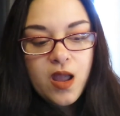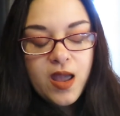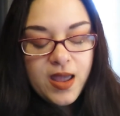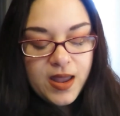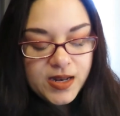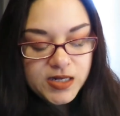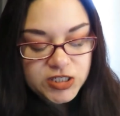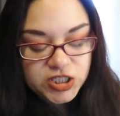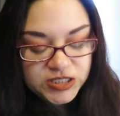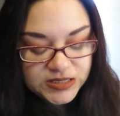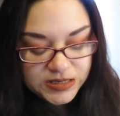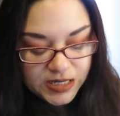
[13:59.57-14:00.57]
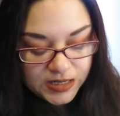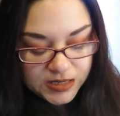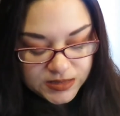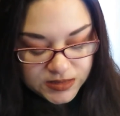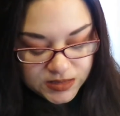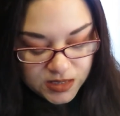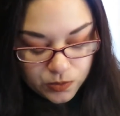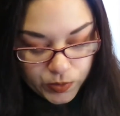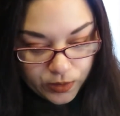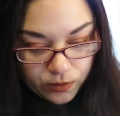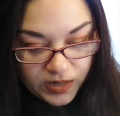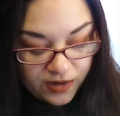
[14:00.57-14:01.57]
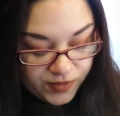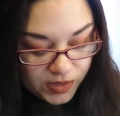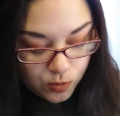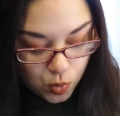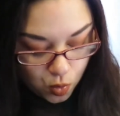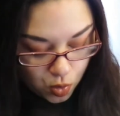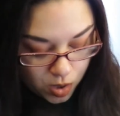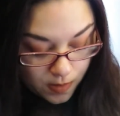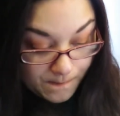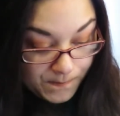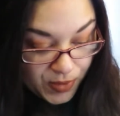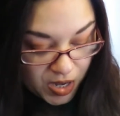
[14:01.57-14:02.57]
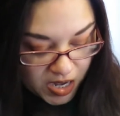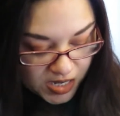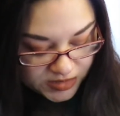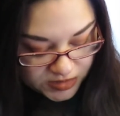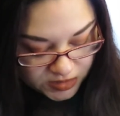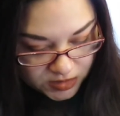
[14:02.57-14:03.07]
and she's like listen we don't have any more but